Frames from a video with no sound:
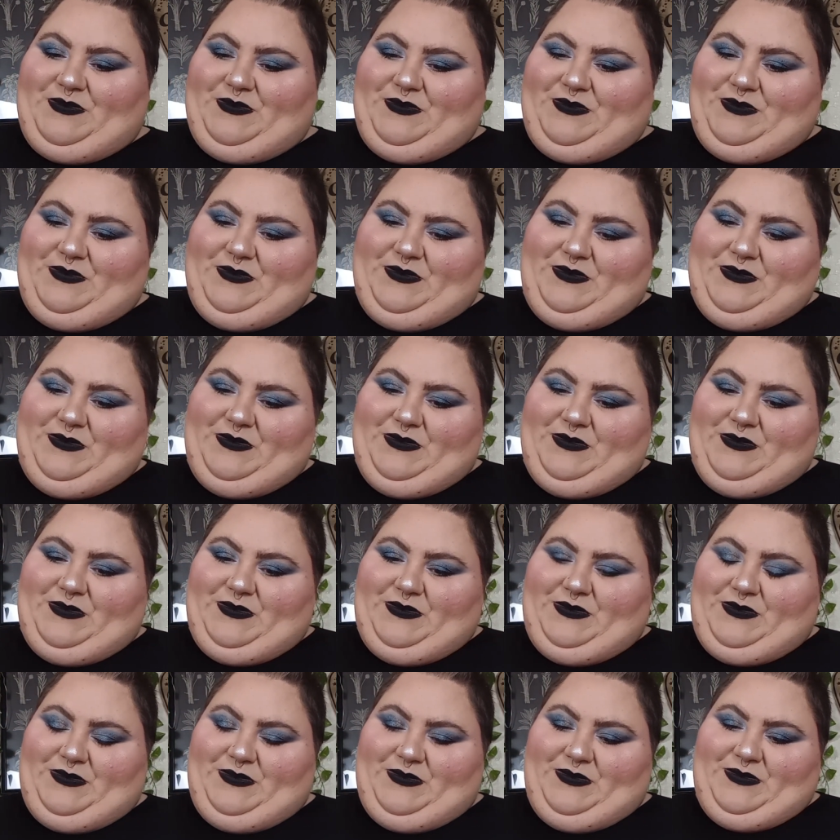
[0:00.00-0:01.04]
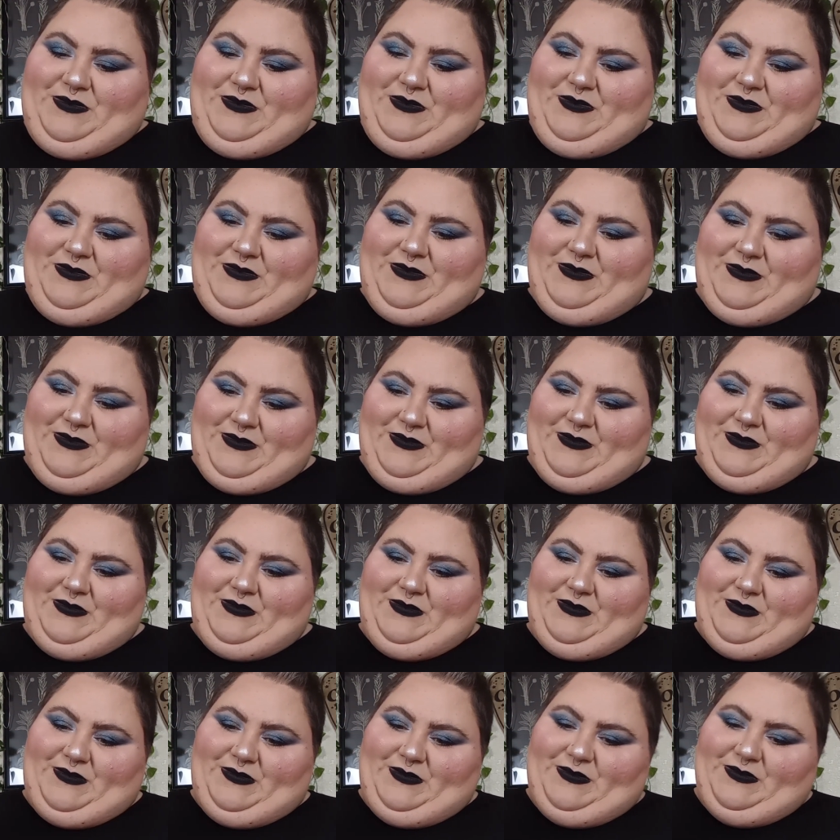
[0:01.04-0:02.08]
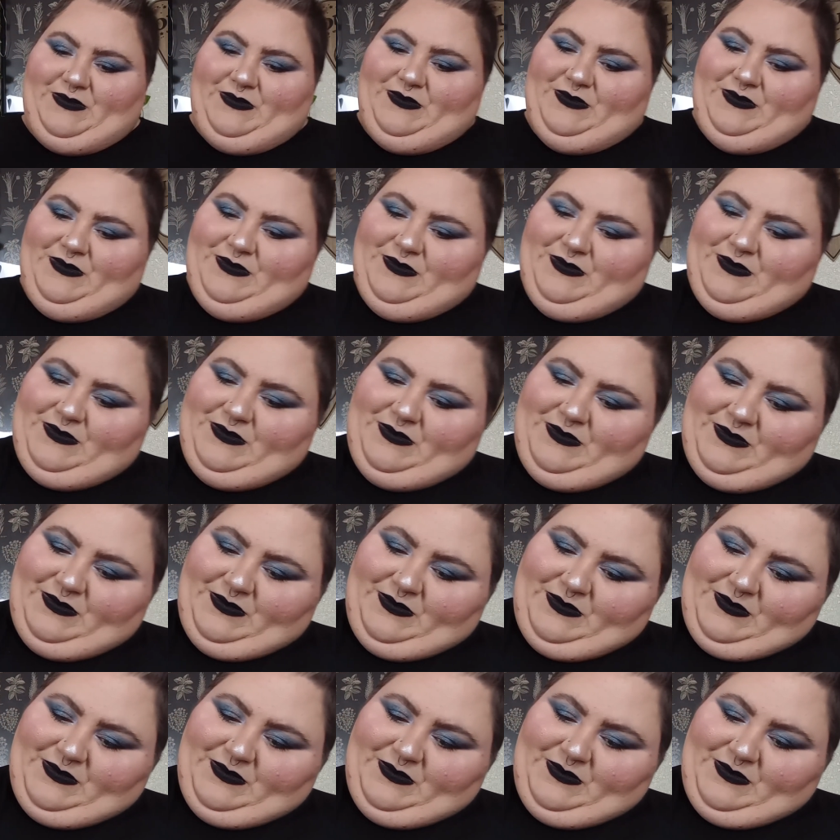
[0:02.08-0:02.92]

(silence)